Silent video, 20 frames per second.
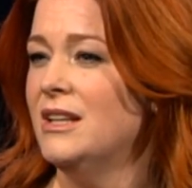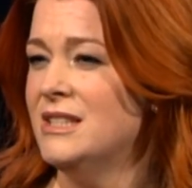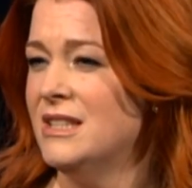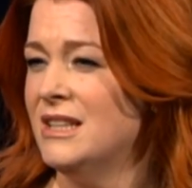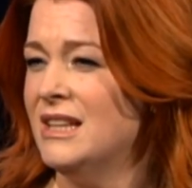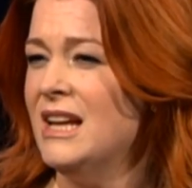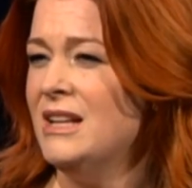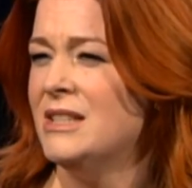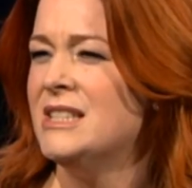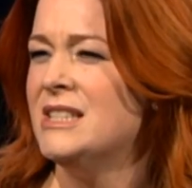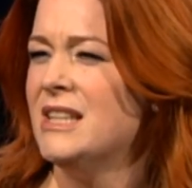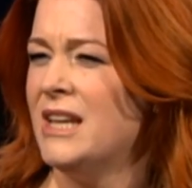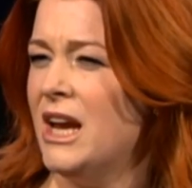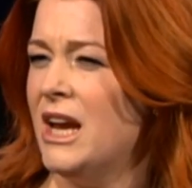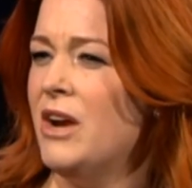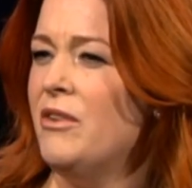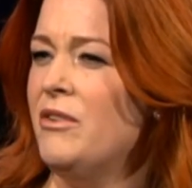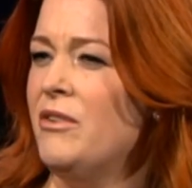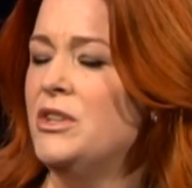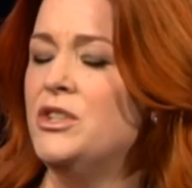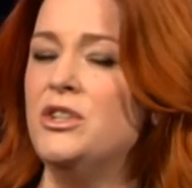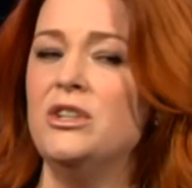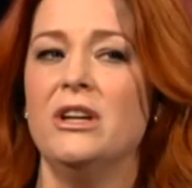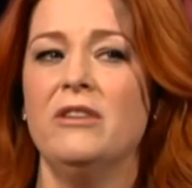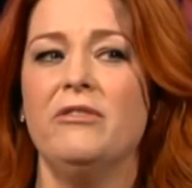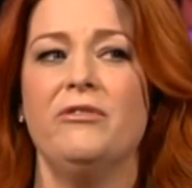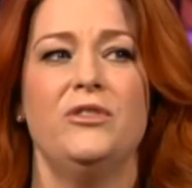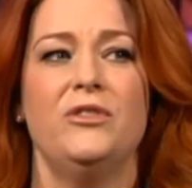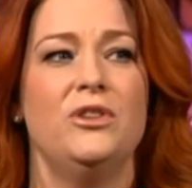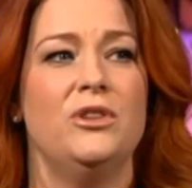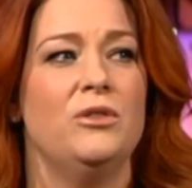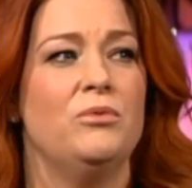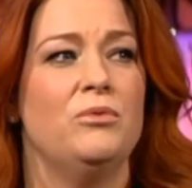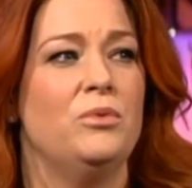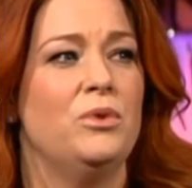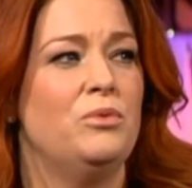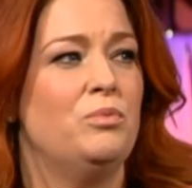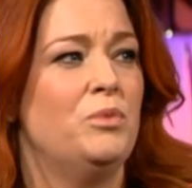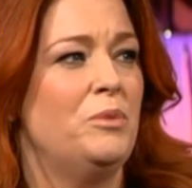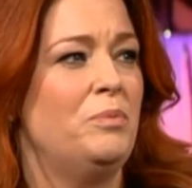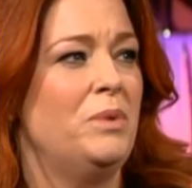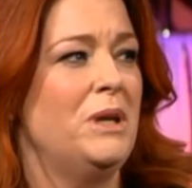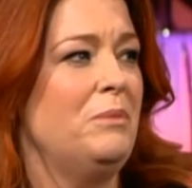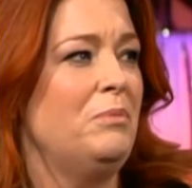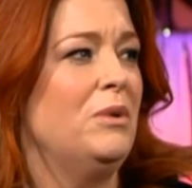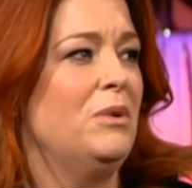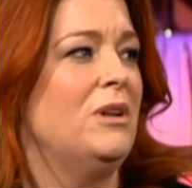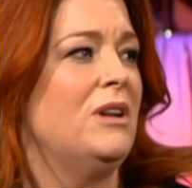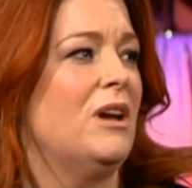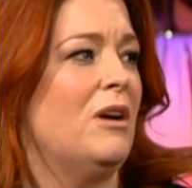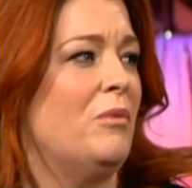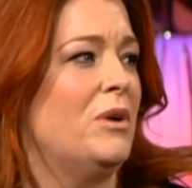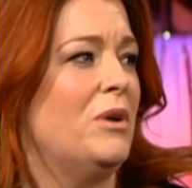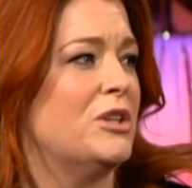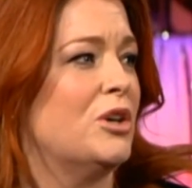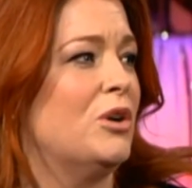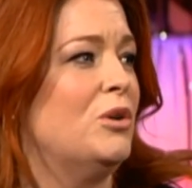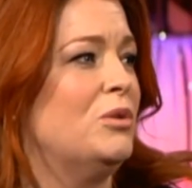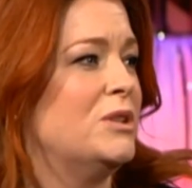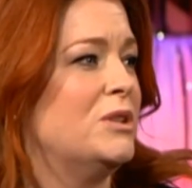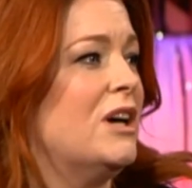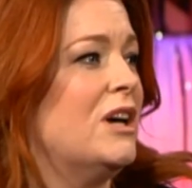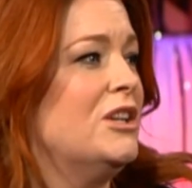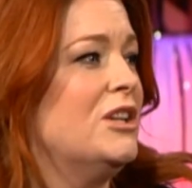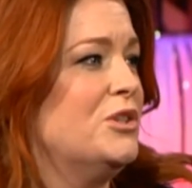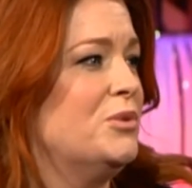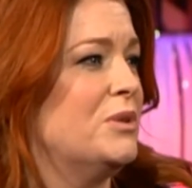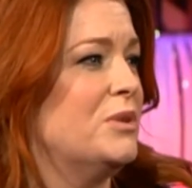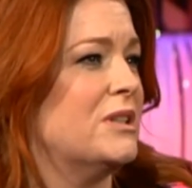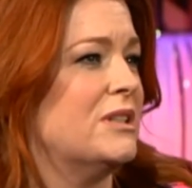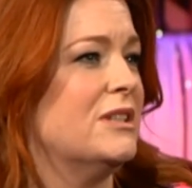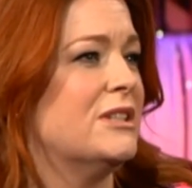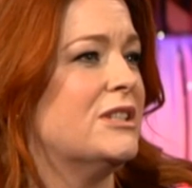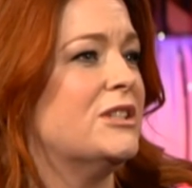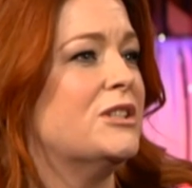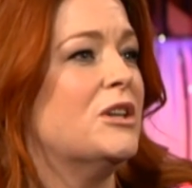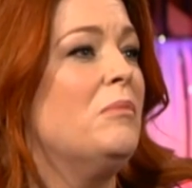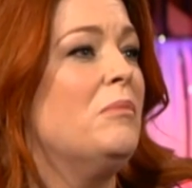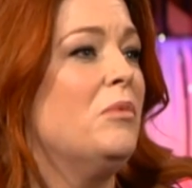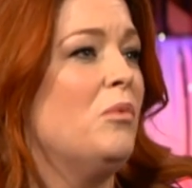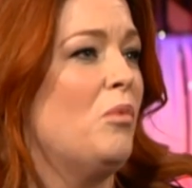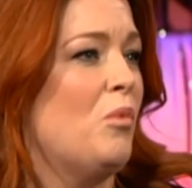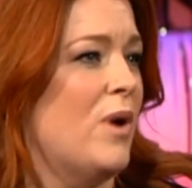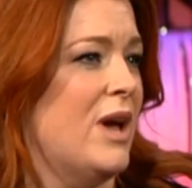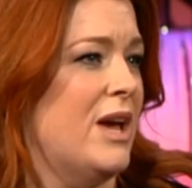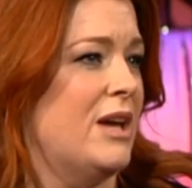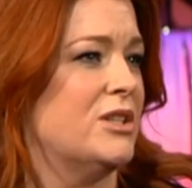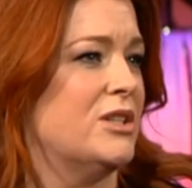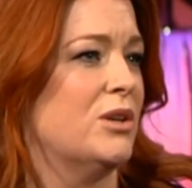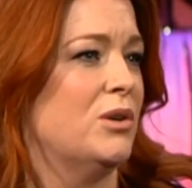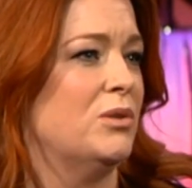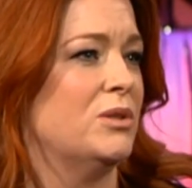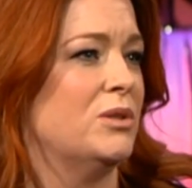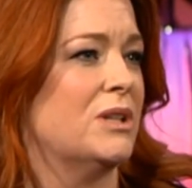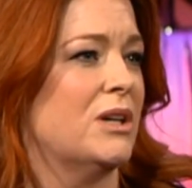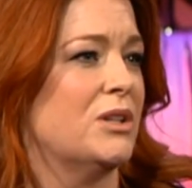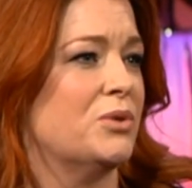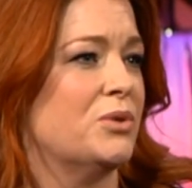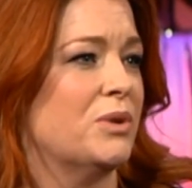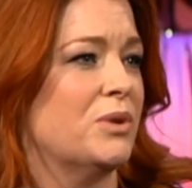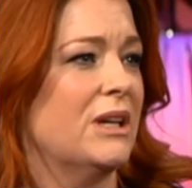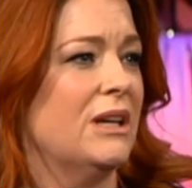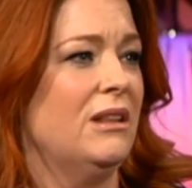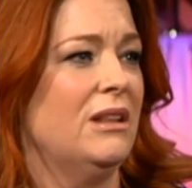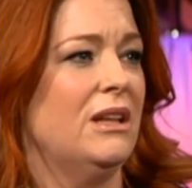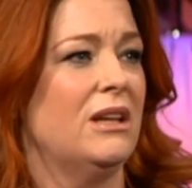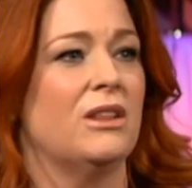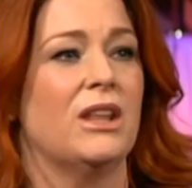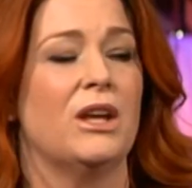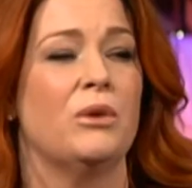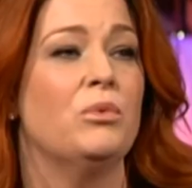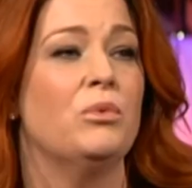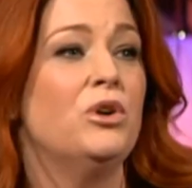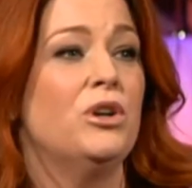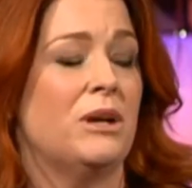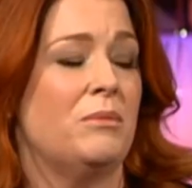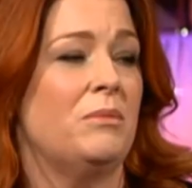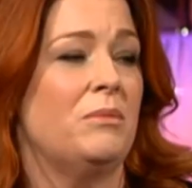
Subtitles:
Isn't that scary? Would people not want to hold on to it in some way? To hold on to it, I think they would.